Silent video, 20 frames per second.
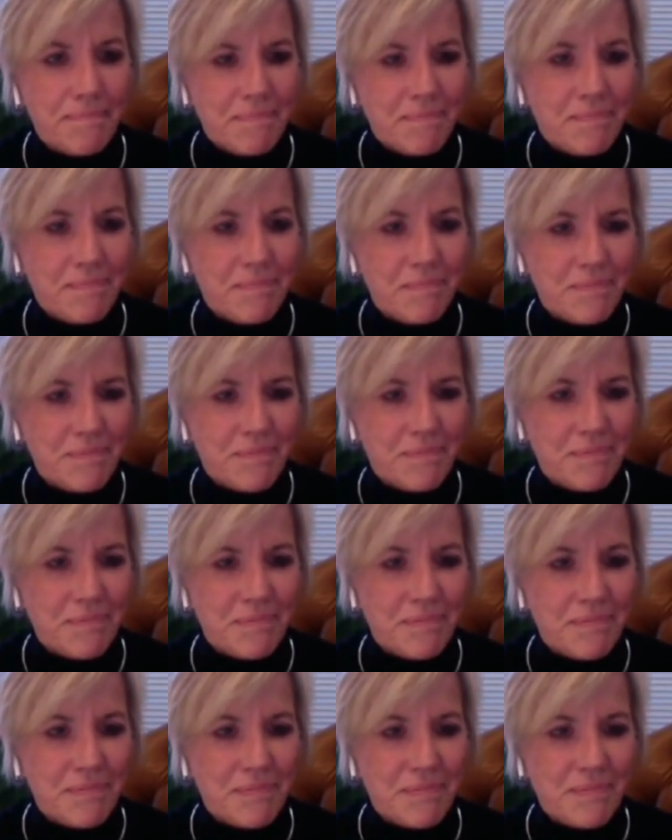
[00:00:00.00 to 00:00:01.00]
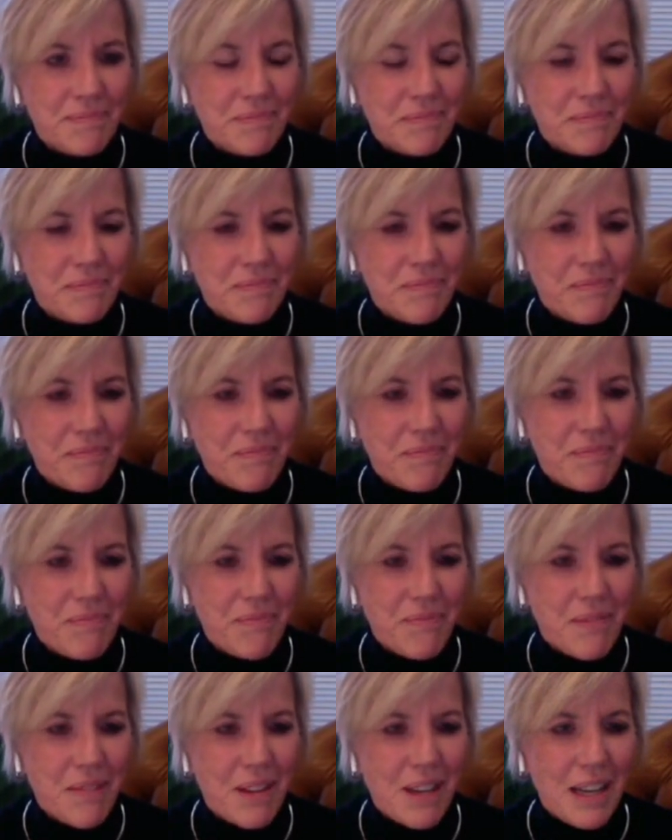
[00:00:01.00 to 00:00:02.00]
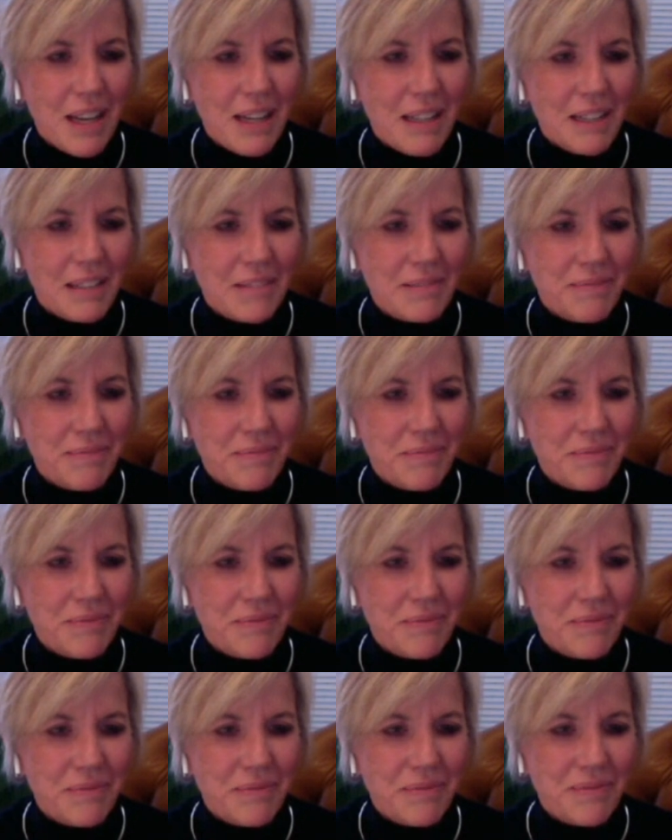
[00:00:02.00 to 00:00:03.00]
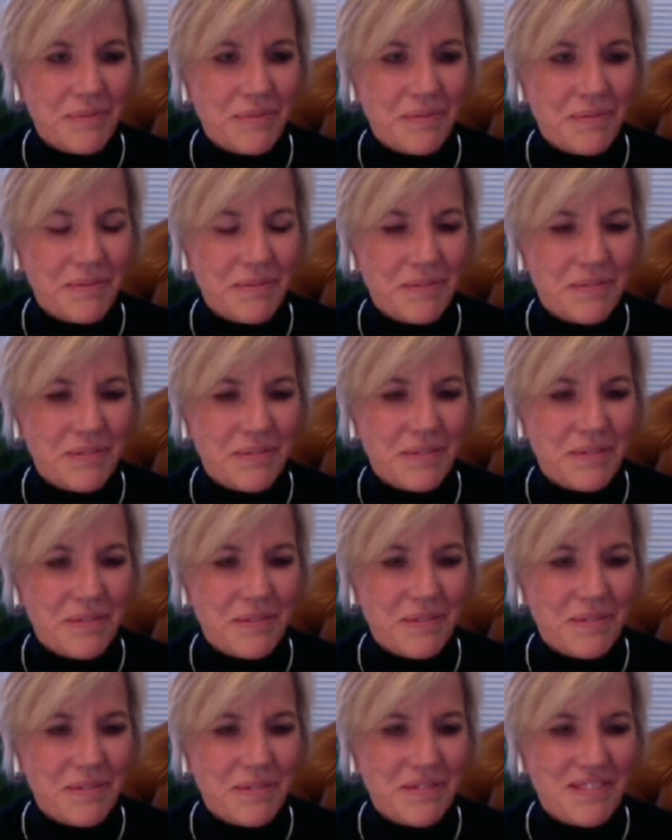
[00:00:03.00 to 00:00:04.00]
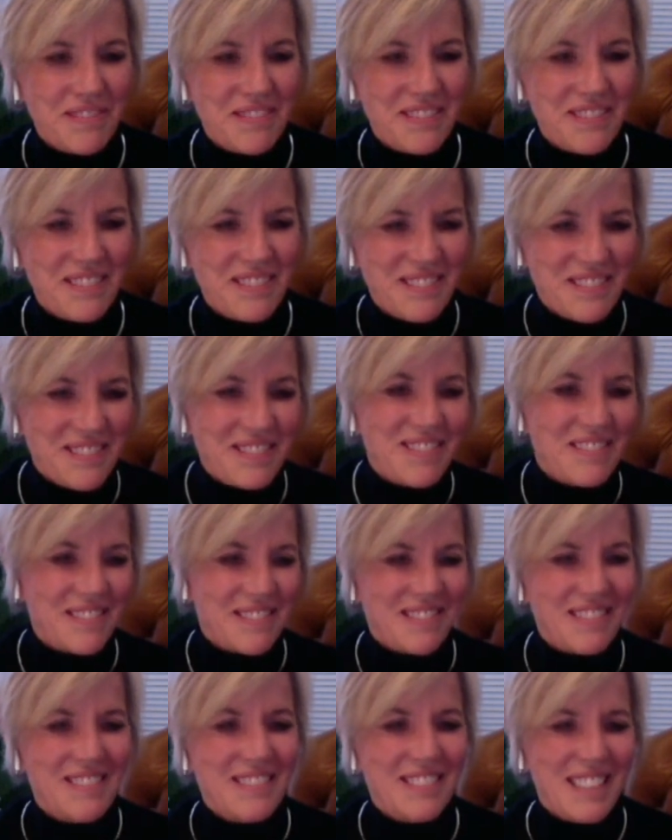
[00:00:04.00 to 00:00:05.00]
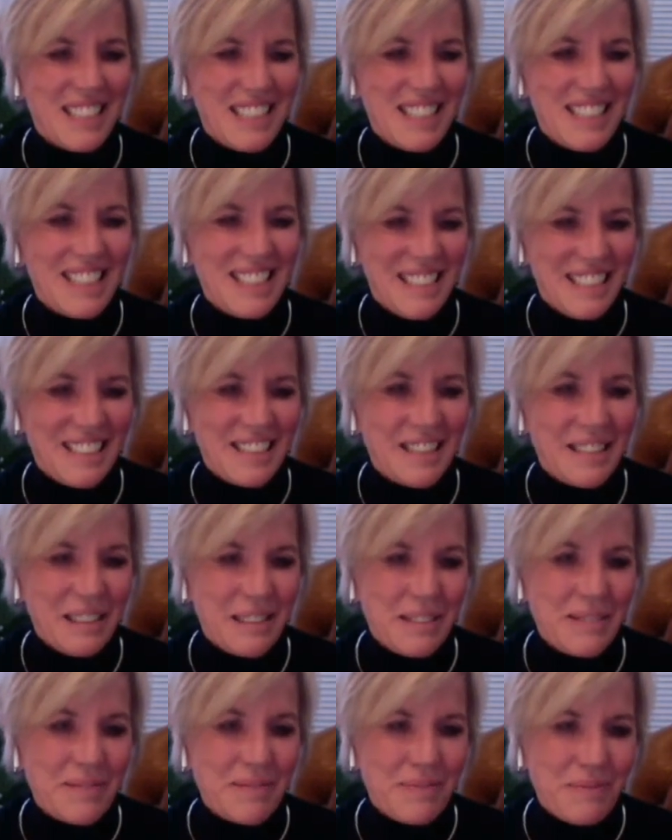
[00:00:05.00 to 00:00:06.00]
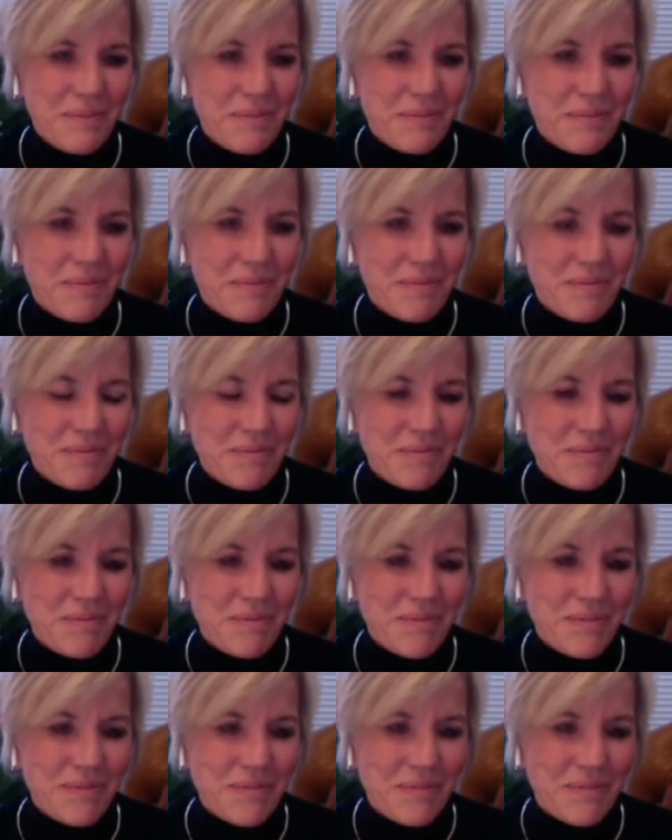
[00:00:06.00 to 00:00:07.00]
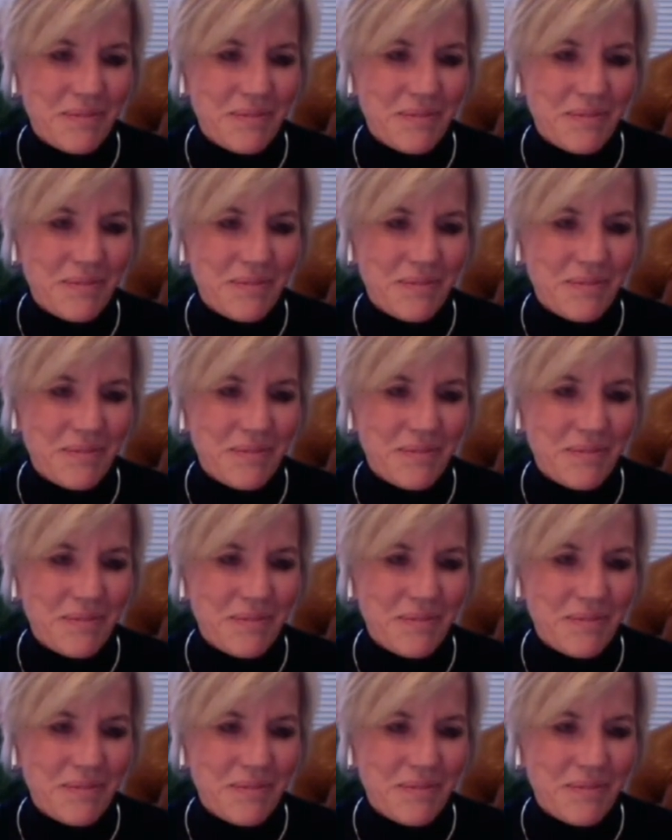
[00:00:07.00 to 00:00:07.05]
(silent)